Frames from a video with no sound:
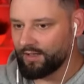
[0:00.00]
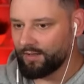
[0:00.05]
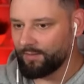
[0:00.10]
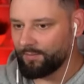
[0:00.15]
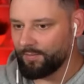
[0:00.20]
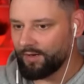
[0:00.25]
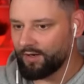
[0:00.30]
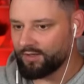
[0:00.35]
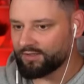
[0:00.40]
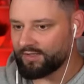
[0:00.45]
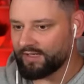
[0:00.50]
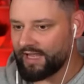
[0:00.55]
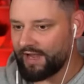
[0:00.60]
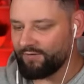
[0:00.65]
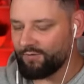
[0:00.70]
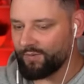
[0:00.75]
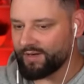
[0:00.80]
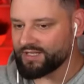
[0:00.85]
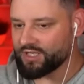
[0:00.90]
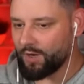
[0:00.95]
But it looks like
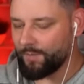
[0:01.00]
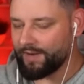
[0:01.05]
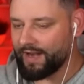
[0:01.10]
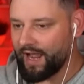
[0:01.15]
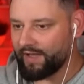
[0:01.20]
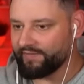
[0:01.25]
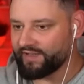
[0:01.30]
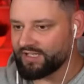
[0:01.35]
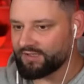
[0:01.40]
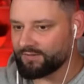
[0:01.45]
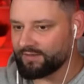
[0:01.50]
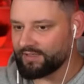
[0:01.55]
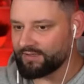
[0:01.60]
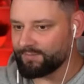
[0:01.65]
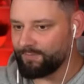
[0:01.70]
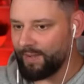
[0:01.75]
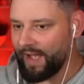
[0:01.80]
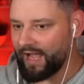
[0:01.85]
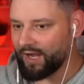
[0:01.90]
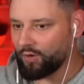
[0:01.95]
everybody's coming out of this, this
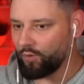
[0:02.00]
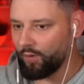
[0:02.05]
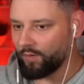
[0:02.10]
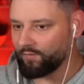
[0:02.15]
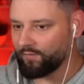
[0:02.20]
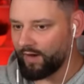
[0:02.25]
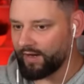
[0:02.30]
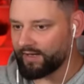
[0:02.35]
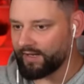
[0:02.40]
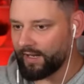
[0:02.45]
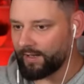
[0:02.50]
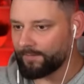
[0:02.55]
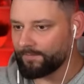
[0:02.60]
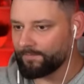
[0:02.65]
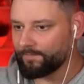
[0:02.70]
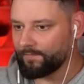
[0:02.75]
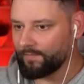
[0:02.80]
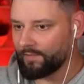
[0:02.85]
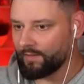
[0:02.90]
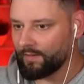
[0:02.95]
back one right
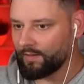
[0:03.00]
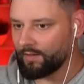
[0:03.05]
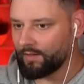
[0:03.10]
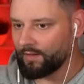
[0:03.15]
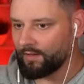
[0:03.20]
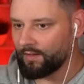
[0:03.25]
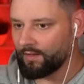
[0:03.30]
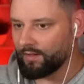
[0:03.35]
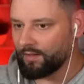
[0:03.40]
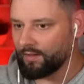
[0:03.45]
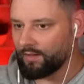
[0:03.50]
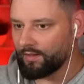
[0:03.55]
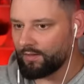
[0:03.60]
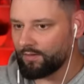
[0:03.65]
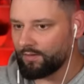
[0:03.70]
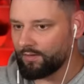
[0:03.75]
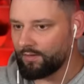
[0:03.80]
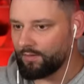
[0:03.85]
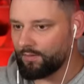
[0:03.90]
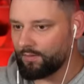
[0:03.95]

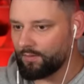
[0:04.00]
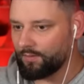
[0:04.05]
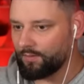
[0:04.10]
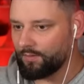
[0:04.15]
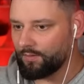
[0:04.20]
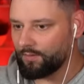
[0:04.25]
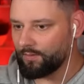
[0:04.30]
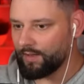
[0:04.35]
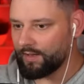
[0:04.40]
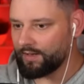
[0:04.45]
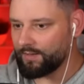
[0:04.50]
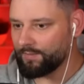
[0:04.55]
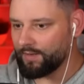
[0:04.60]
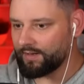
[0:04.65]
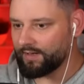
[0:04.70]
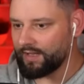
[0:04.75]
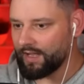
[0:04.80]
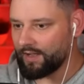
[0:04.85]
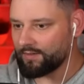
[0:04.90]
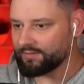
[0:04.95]
now. Yoo-hoo!
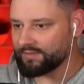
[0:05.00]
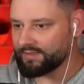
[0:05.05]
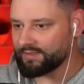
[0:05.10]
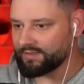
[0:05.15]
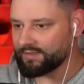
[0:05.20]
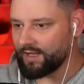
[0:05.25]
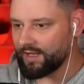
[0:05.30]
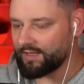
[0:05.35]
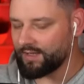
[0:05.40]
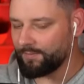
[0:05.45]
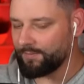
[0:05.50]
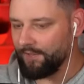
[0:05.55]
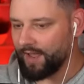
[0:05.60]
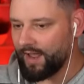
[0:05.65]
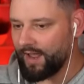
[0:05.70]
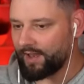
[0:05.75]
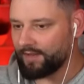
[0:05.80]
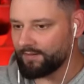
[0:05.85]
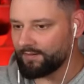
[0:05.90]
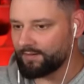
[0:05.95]
Anybody else inside the
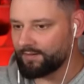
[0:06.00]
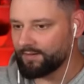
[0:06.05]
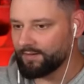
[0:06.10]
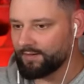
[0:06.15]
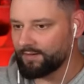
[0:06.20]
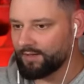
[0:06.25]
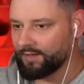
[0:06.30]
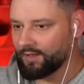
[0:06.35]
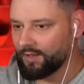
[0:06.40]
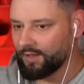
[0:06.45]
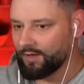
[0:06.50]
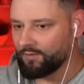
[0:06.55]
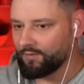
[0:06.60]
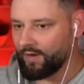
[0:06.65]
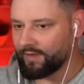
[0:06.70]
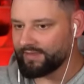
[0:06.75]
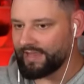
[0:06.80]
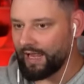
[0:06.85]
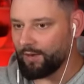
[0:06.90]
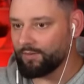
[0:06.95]
plane?
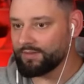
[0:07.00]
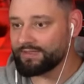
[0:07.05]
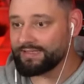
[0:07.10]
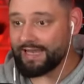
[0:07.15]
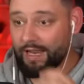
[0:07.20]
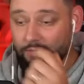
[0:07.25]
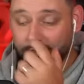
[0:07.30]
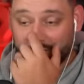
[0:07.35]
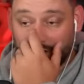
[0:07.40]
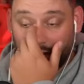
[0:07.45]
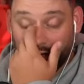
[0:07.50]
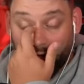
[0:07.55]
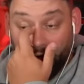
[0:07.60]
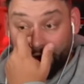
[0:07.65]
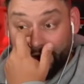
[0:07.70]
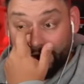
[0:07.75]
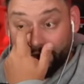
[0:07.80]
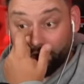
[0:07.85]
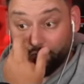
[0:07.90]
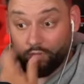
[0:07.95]
Right, that one's now gone.
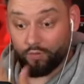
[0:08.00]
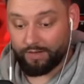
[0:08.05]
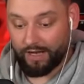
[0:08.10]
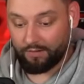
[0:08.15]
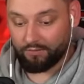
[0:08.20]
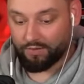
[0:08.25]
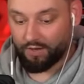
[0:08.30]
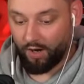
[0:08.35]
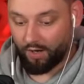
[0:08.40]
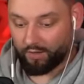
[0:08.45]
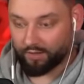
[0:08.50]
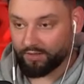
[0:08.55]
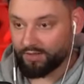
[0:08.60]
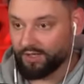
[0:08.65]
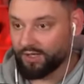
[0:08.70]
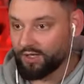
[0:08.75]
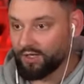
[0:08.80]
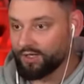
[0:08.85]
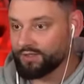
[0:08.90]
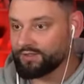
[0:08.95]
Okay, they're all now gone.
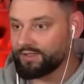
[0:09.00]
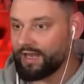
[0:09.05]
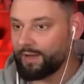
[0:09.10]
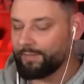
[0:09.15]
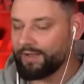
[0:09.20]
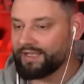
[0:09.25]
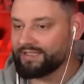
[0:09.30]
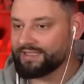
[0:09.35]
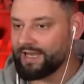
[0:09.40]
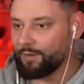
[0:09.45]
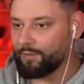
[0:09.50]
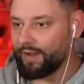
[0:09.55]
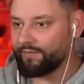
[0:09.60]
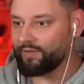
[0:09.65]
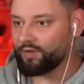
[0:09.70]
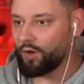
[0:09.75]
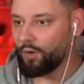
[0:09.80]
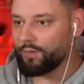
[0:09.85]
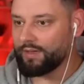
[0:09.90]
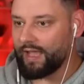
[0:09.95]
So that means now we have
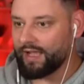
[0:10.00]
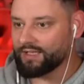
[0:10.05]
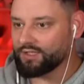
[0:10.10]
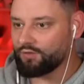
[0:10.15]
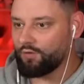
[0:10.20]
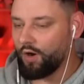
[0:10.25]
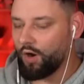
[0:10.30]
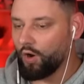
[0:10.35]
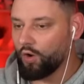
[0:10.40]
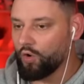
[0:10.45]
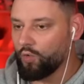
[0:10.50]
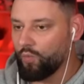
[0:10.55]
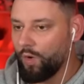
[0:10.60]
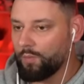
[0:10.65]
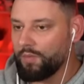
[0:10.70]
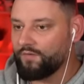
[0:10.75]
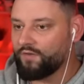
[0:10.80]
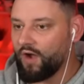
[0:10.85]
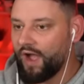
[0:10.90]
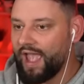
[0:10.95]
to go and get into our own one.
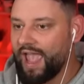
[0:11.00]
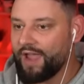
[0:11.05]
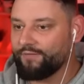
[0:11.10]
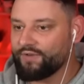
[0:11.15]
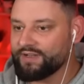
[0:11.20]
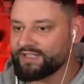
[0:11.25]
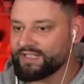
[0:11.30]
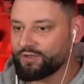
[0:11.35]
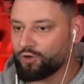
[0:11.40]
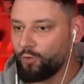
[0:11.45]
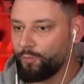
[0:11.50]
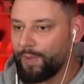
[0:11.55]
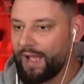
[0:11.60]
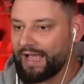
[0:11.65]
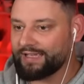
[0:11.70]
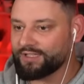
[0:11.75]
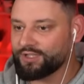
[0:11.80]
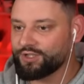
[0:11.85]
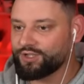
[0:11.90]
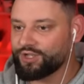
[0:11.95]
We've got every single
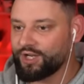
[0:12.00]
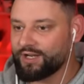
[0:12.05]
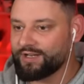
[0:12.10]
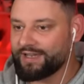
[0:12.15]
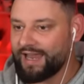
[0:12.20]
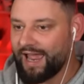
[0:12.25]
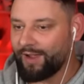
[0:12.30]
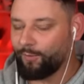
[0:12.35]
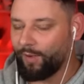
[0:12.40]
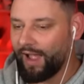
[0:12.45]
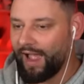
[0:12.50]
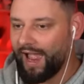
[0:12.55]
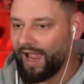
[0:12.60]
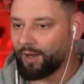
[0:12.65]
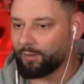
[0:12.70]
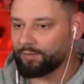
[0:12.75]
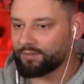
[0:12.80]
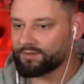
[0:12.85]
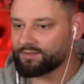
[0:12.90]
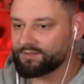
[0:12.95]
passenger now
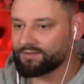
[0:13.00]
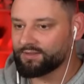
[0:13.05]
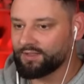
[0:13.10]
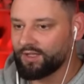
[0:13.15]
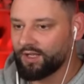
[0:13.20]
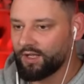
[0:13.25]
out.